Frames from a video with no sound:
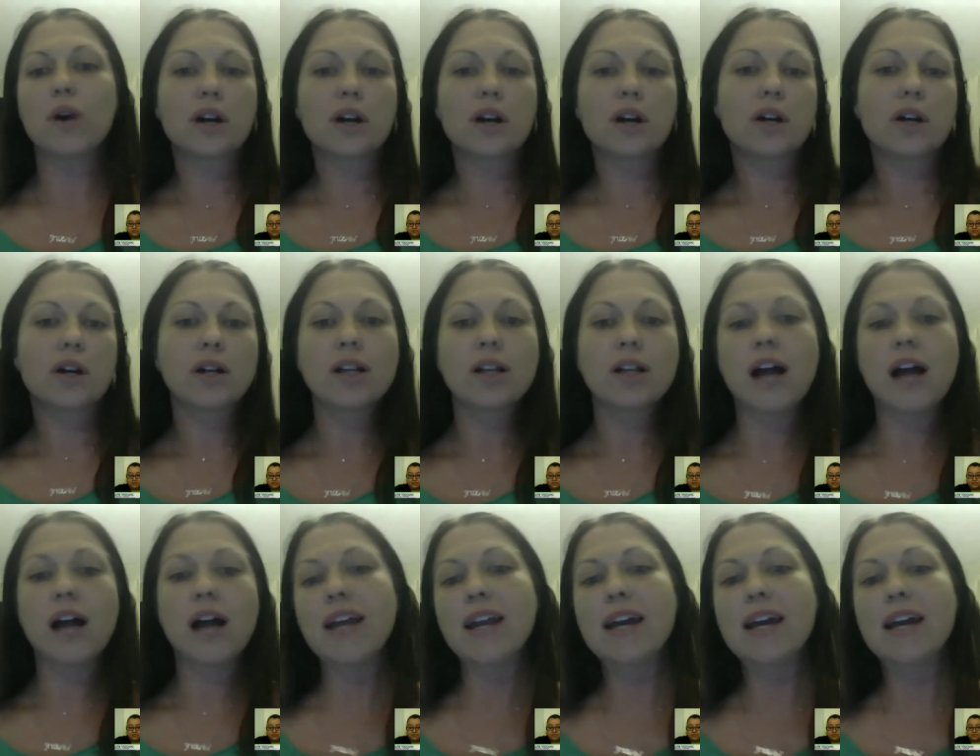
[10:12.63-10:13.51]

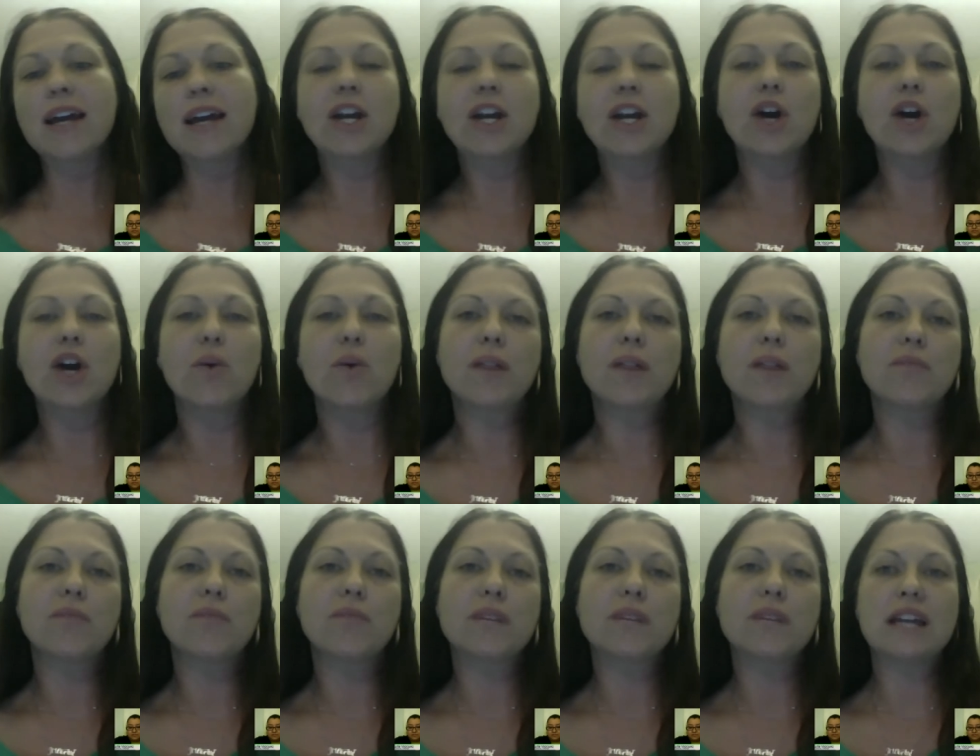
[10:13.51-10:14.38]
Claudia going to go with
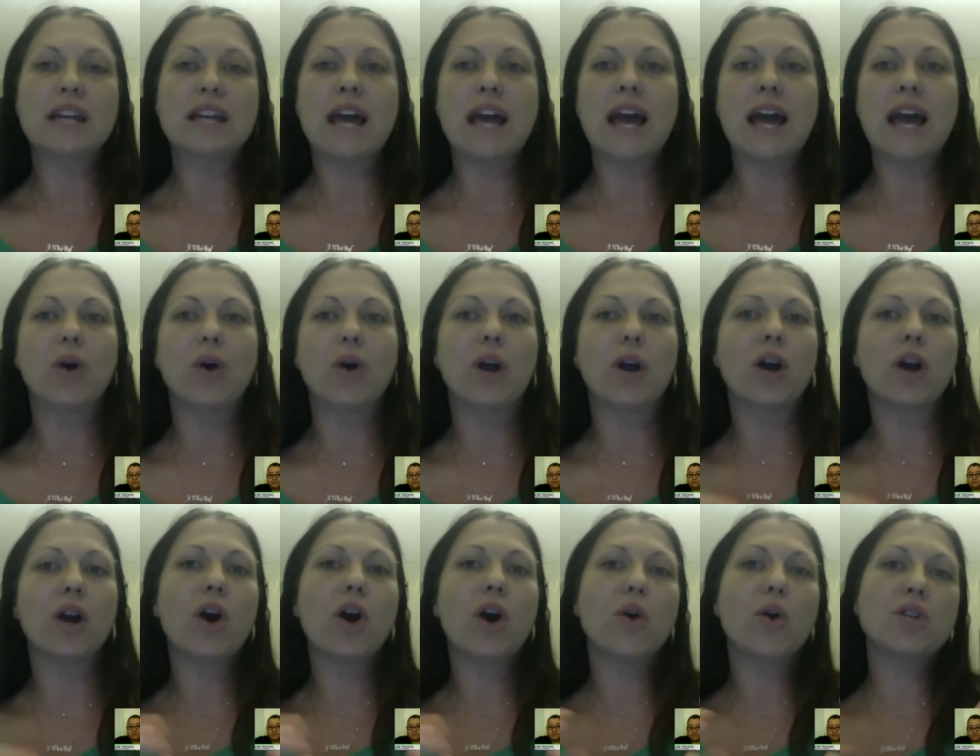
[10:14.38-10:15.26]
me today? Or,
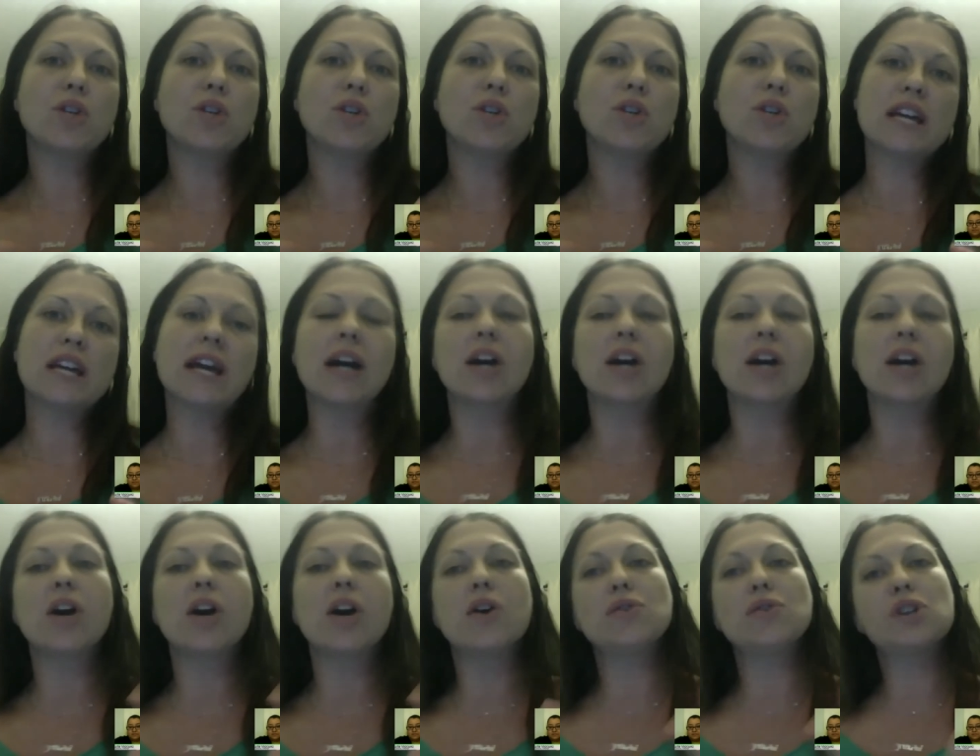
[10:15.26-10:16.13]
oh, she can't
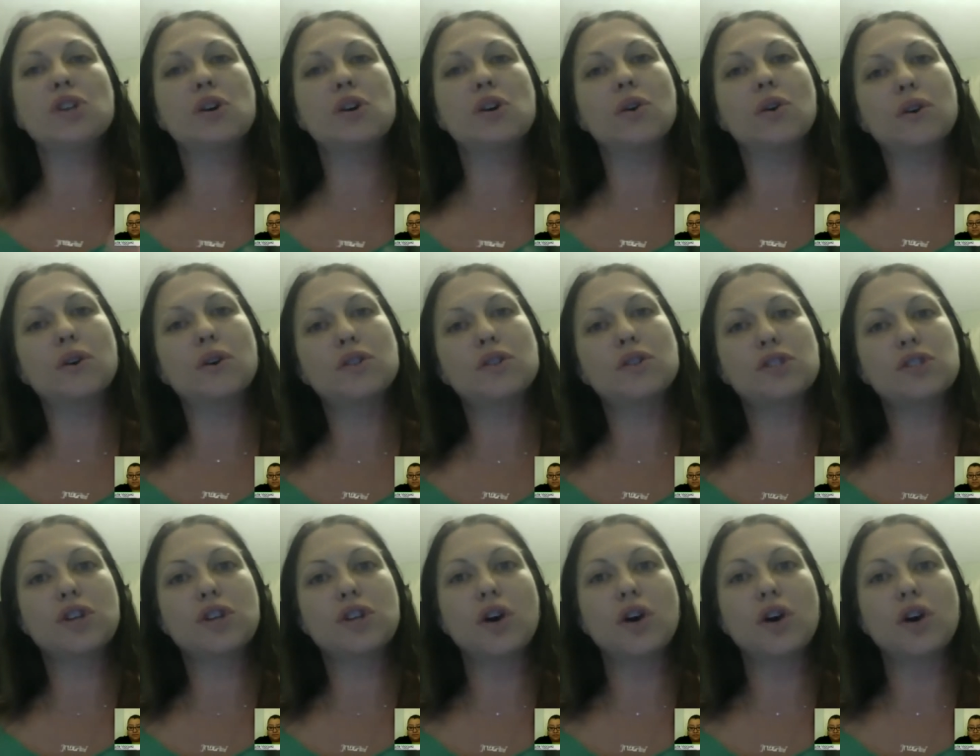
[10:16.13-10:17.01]
go,
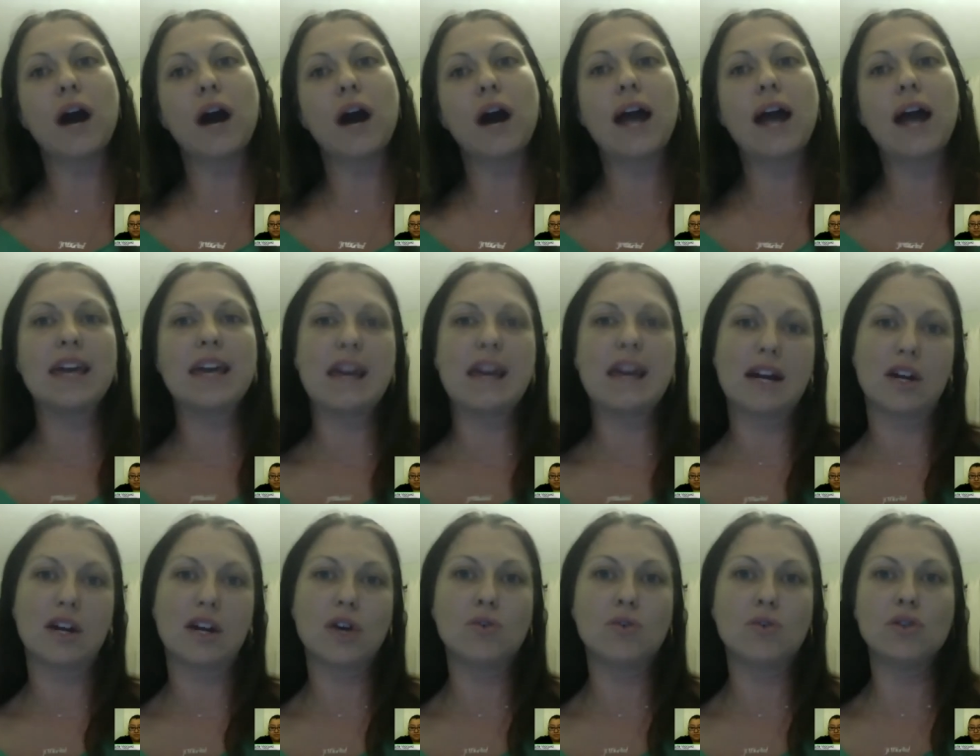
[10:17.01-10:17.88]
so I
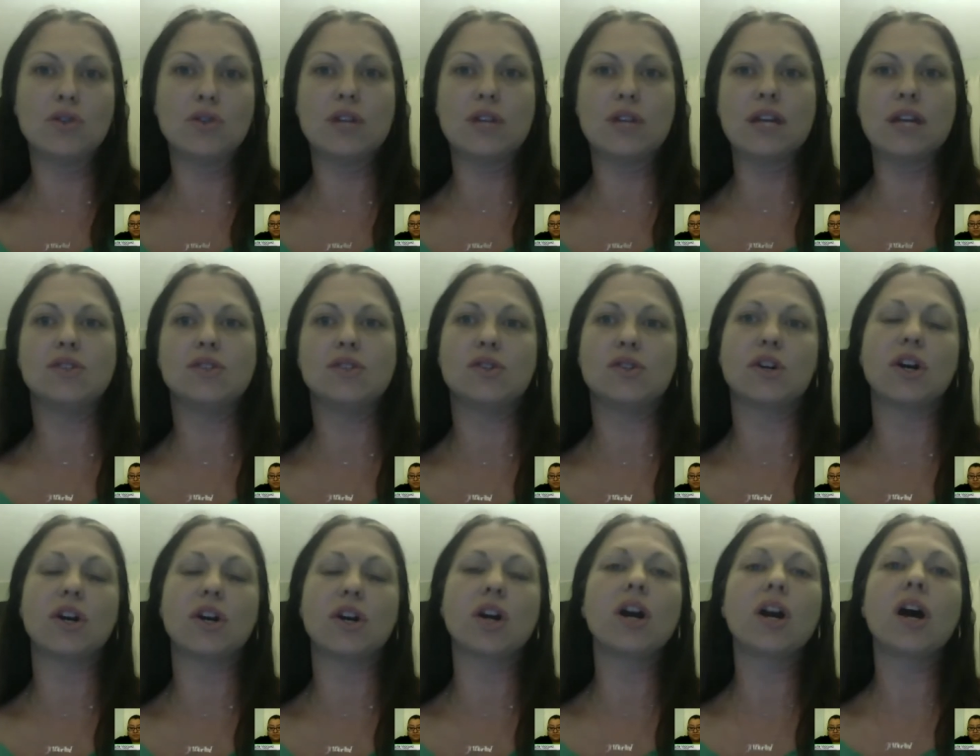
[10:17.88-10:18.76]
can't go do this.
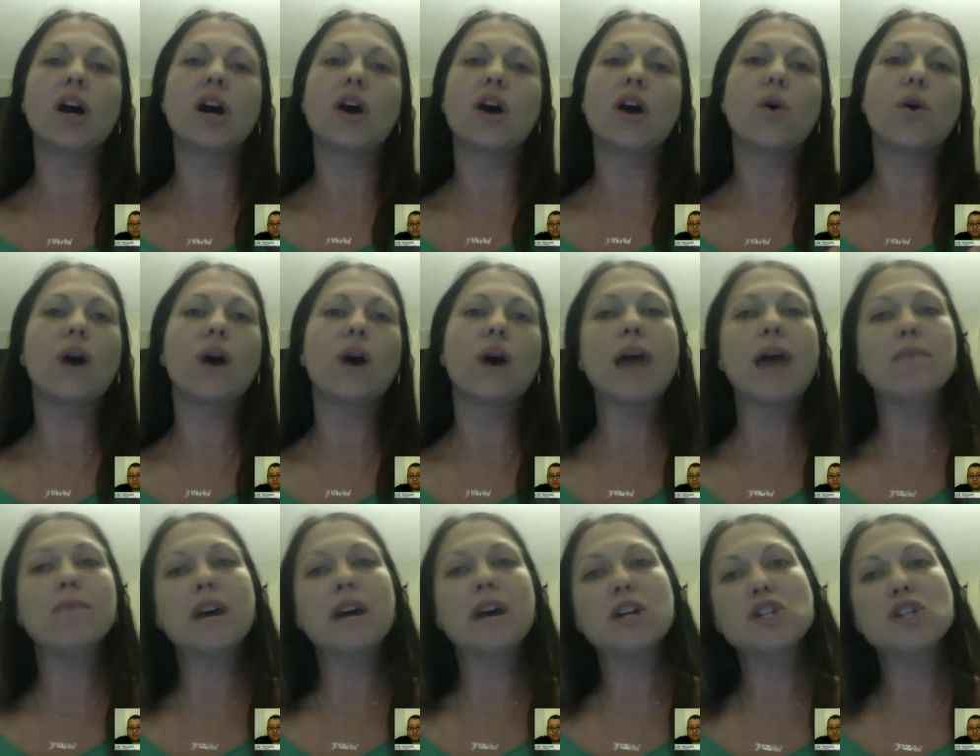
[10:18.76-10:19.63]
Or I'm
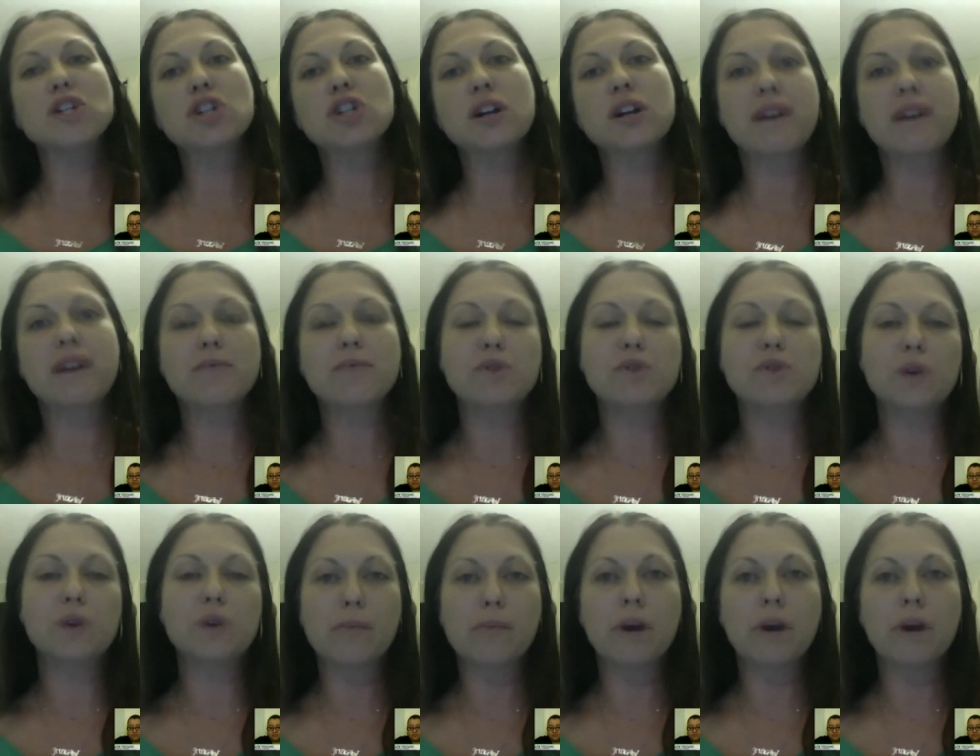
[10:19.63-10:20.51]
not sure if I'm
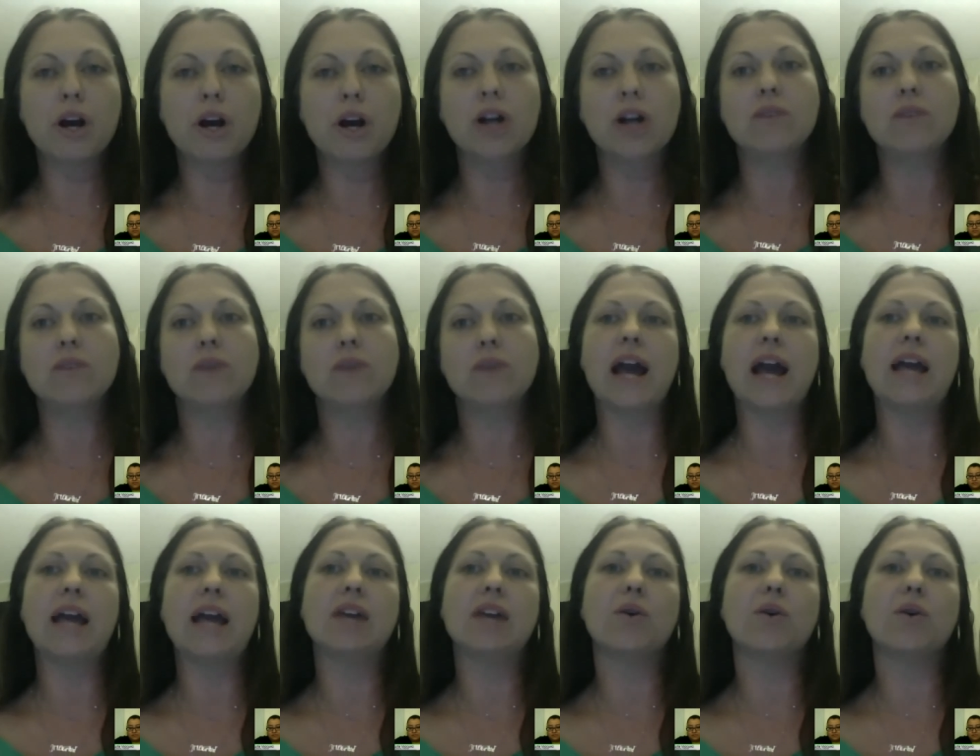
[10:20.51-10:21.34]
doing a party right.